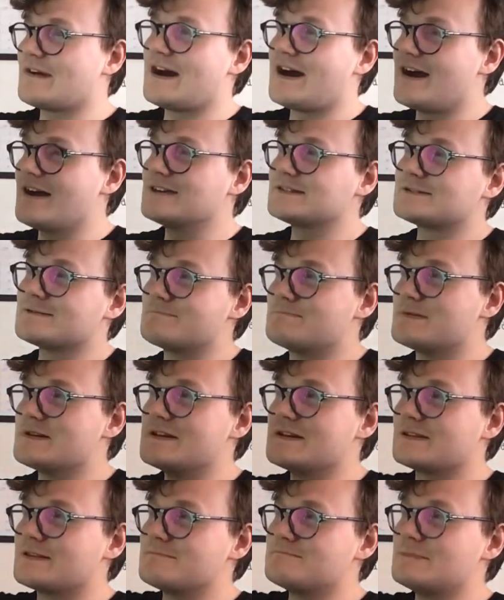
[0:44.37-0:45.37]
artist to
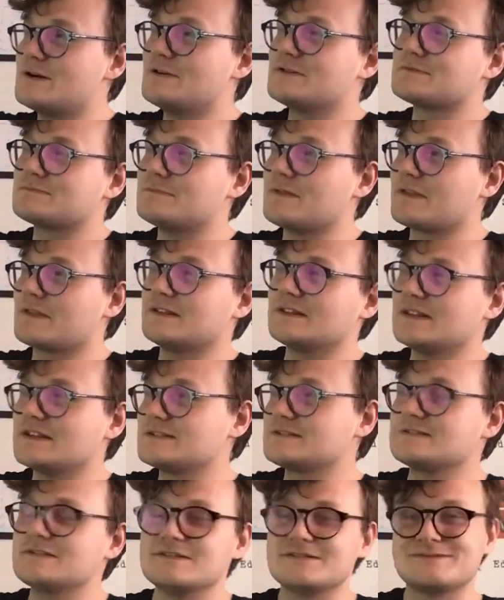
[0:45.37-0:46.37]
be the most monthly
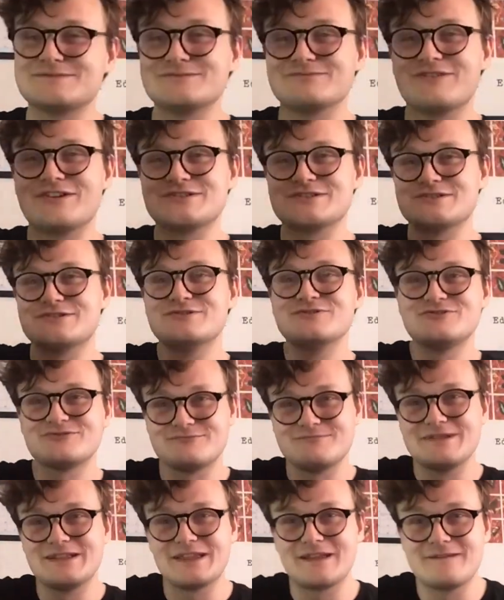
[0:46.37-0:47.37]
listeners to reach 100
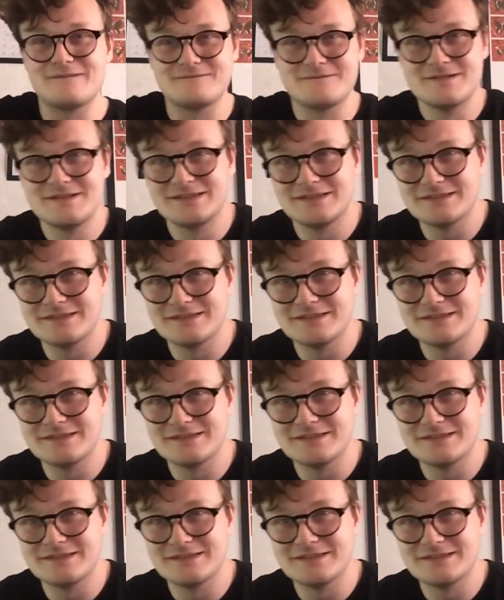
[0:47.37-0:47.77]
million